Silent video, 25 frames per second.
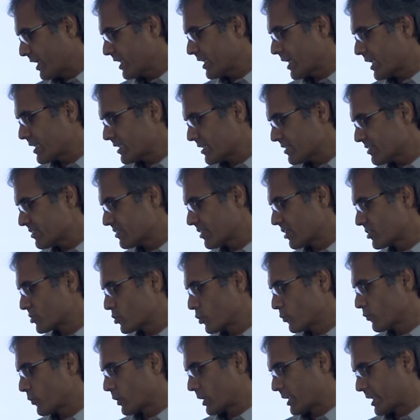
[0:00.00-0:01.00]
candidates that
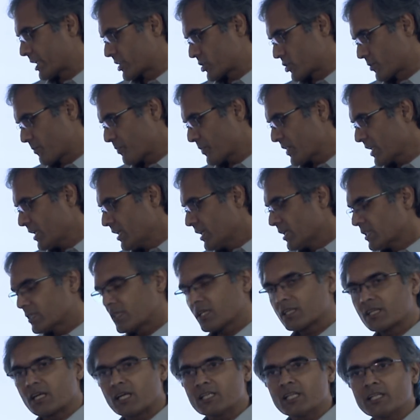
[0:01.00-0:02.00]
stood for election. The
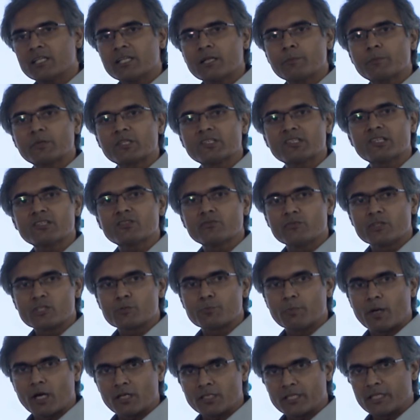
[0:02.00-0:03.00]
color represents which
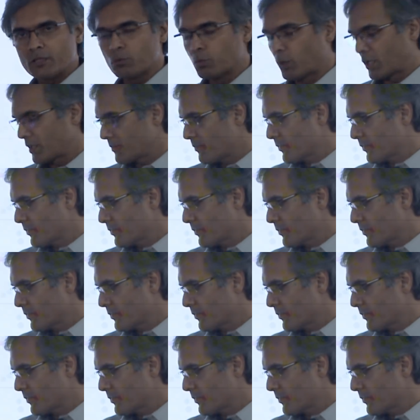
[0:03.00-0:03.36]
party won.